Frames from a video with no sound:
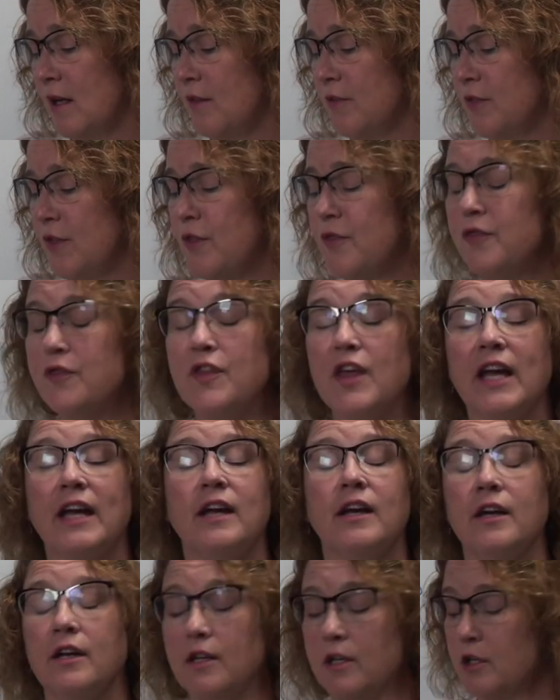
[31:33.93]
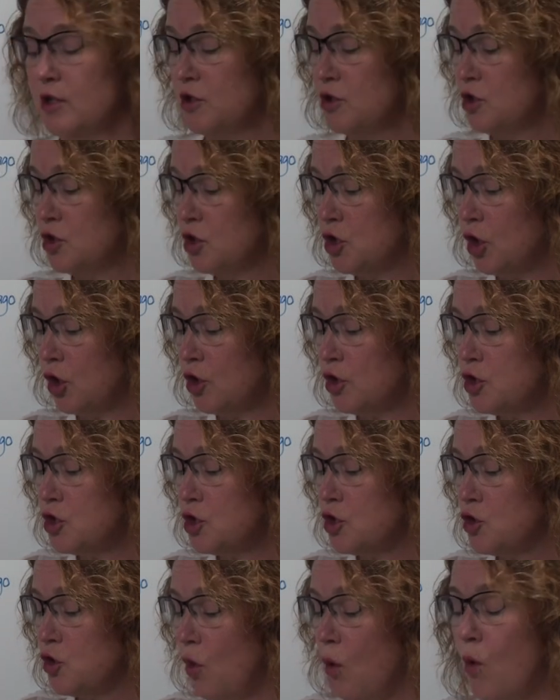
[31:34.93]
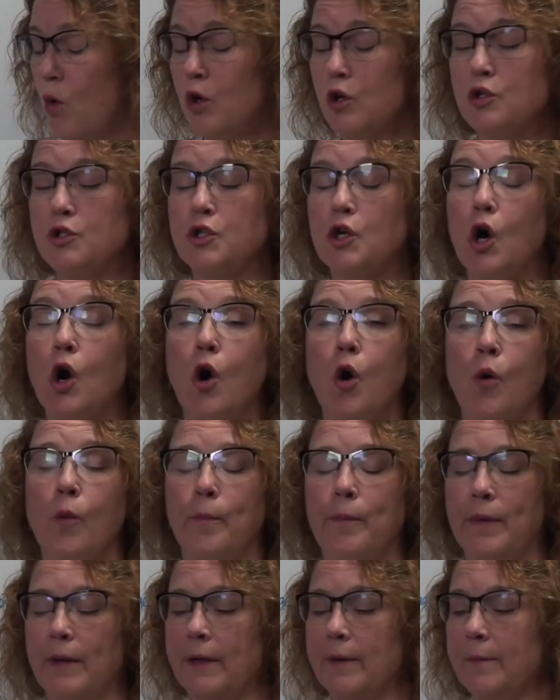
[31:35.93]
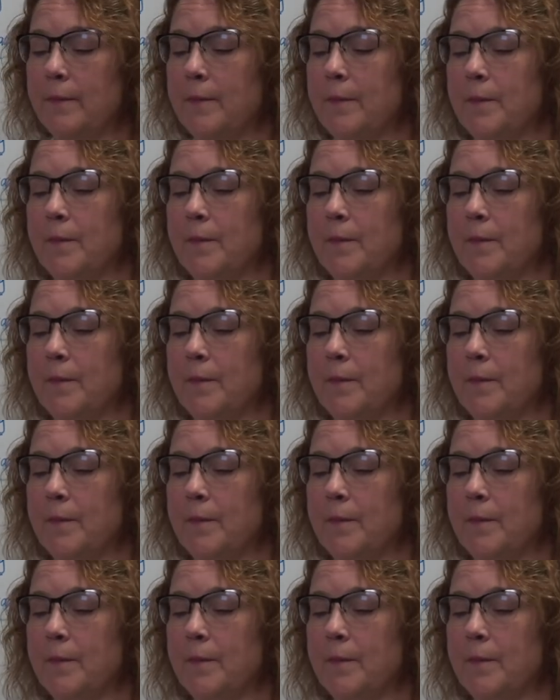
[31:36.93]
The thick church doors open.